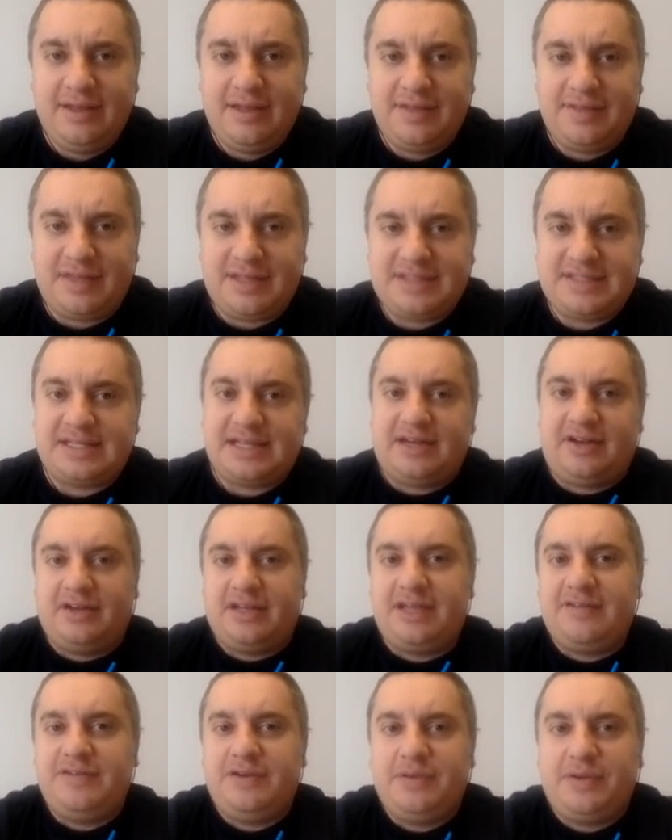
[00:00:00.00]
That said, I'll
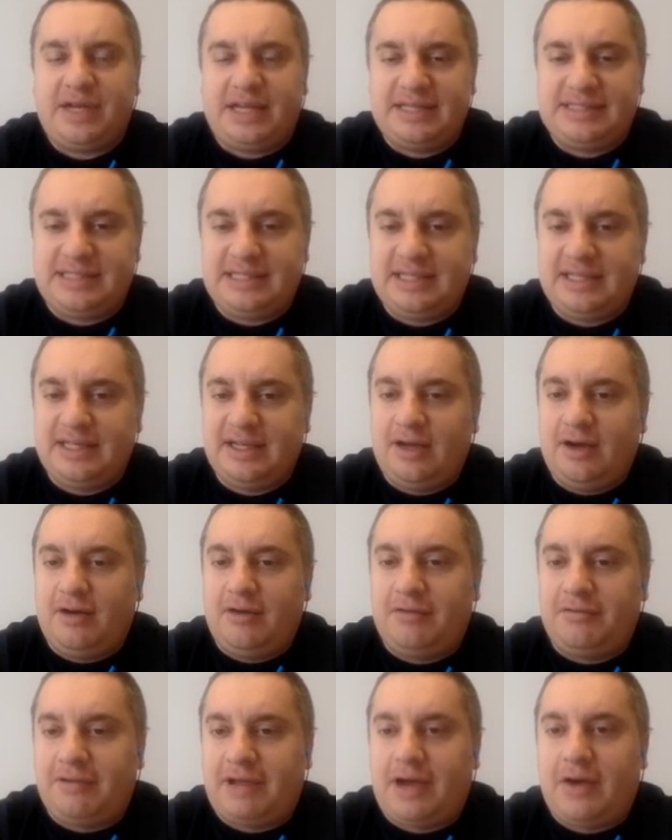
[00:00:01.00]
give you an idea
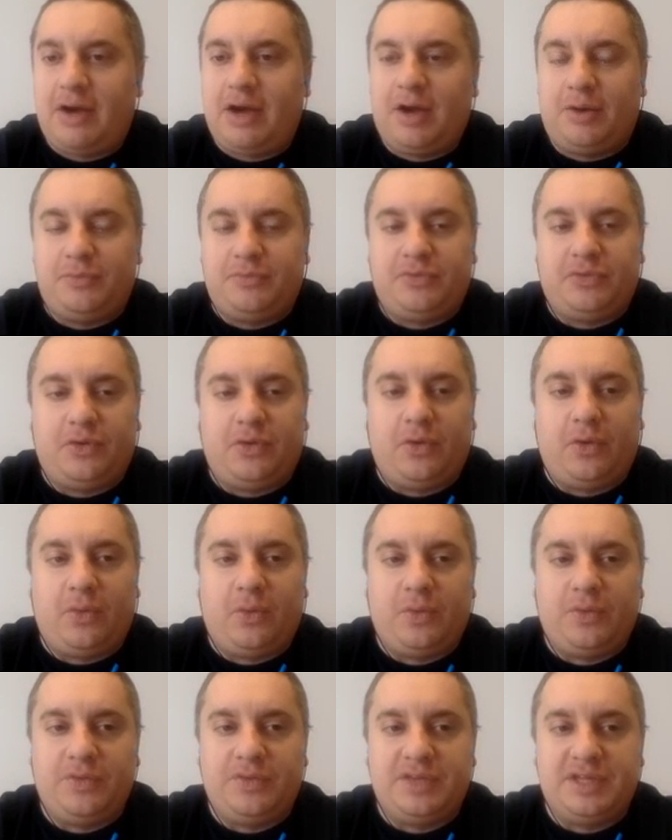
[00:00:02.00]
of how
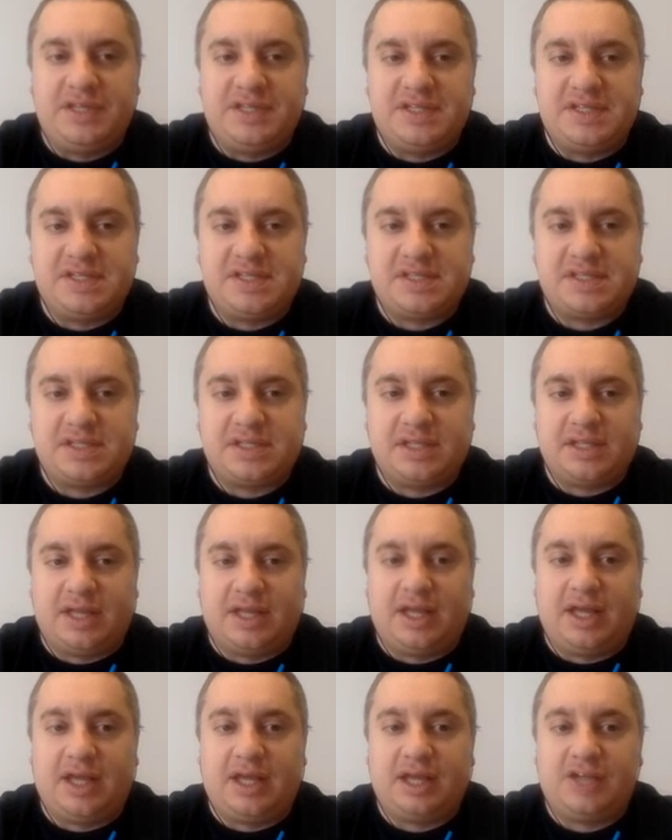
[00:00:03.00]
helpful this
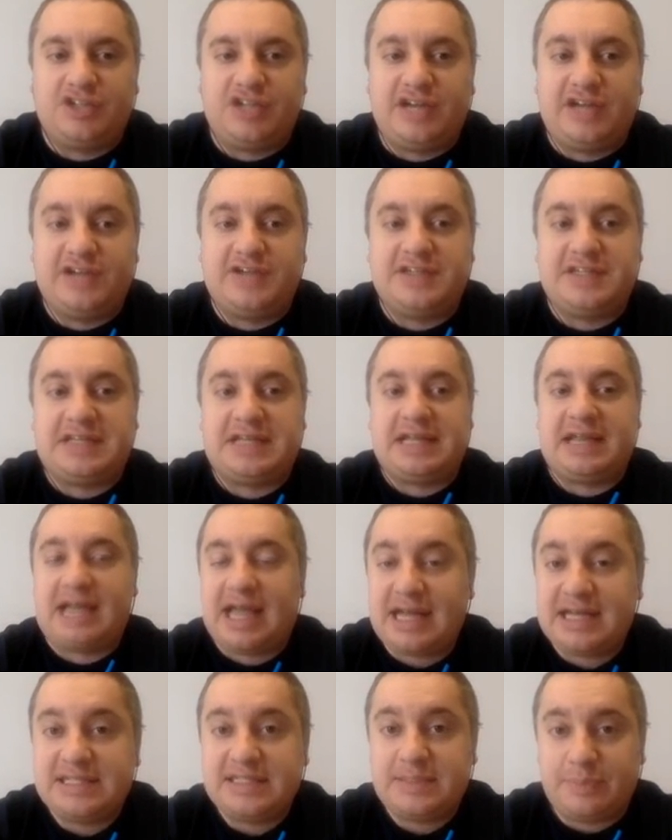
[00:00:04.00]
change set
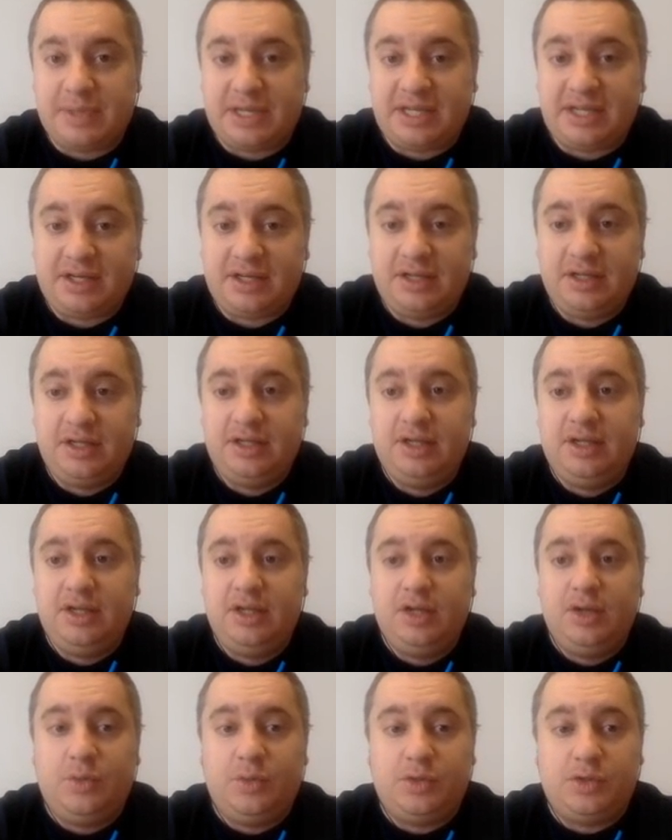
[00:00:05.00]
has been,
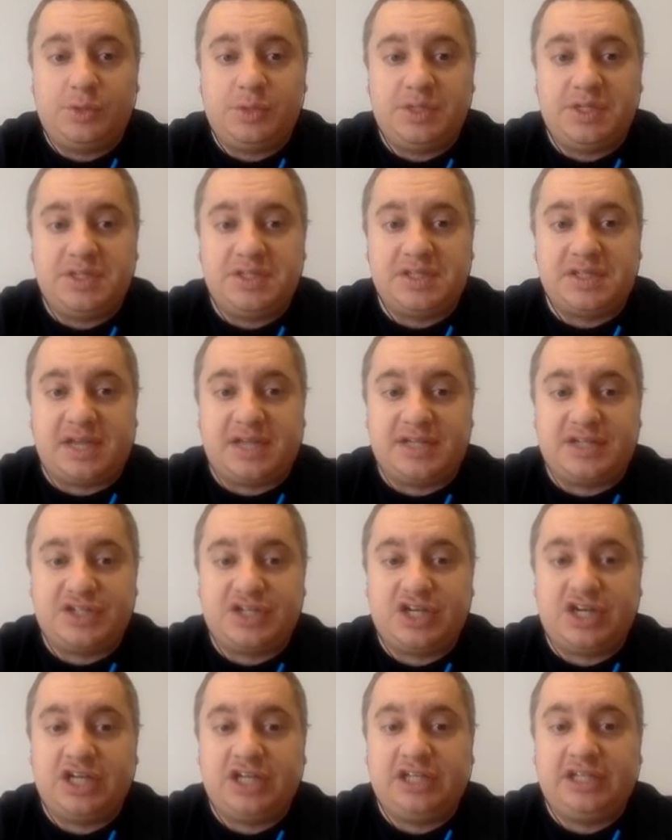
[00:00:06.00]
which was I
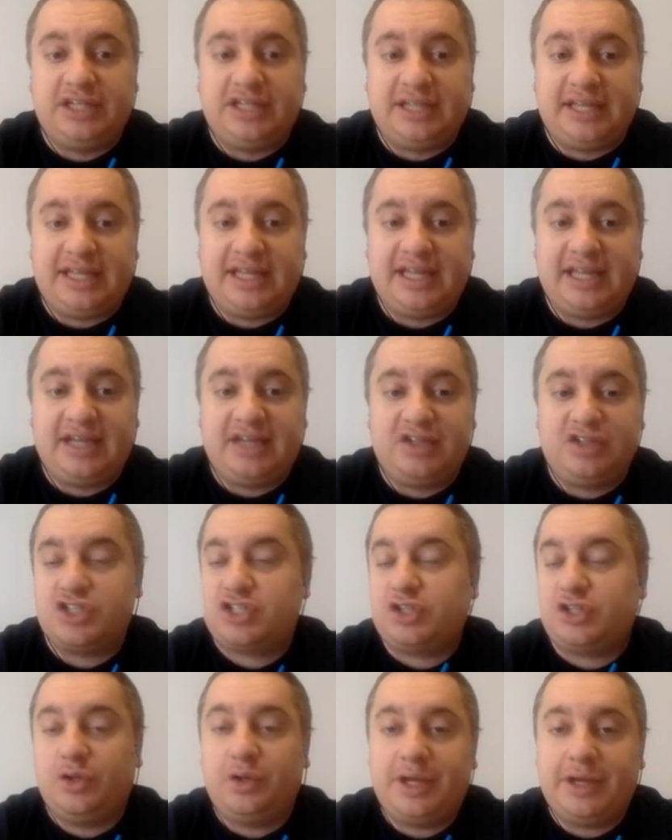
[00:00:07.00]
started clicking,
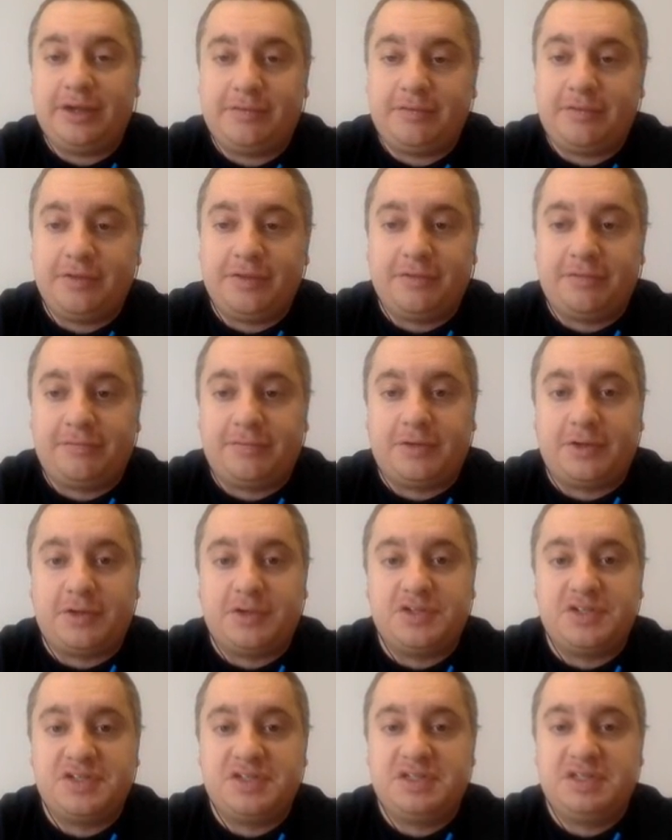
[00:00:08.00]
just looking for the
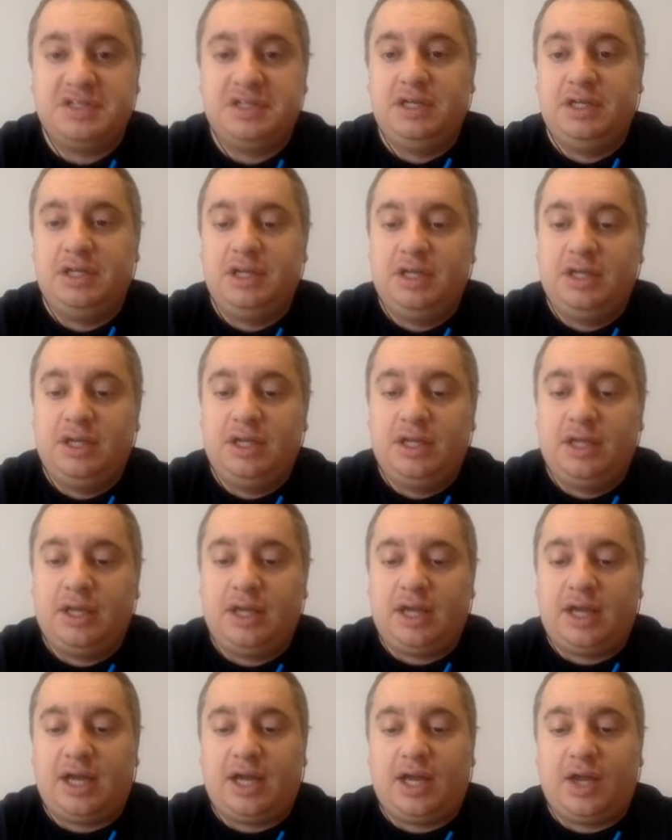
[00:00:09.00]
first
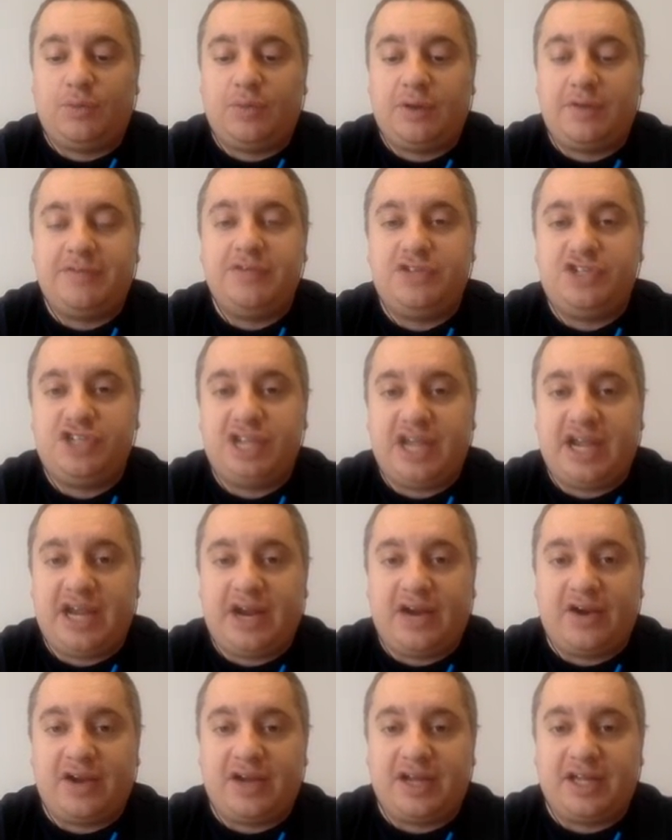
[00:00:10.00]
refugee
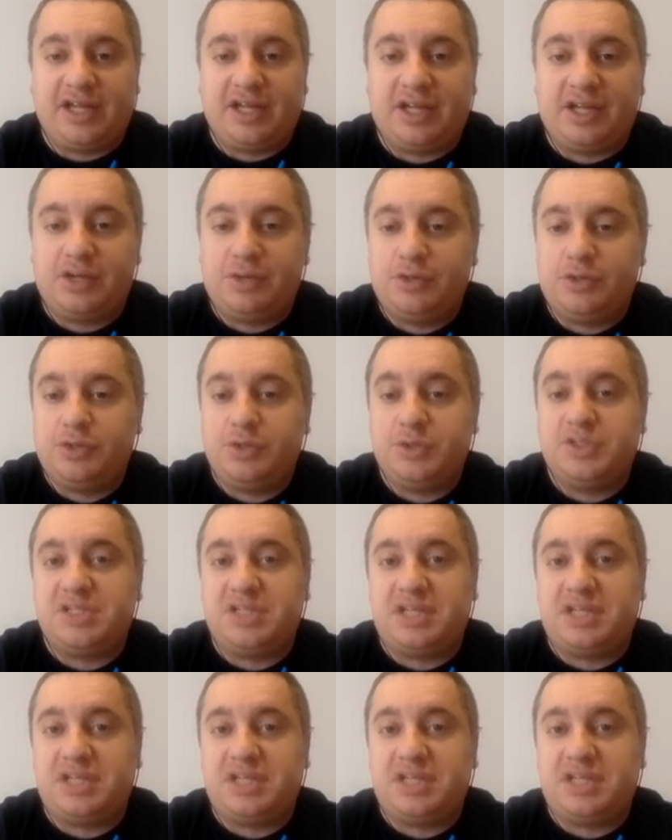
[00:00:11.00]
area, which was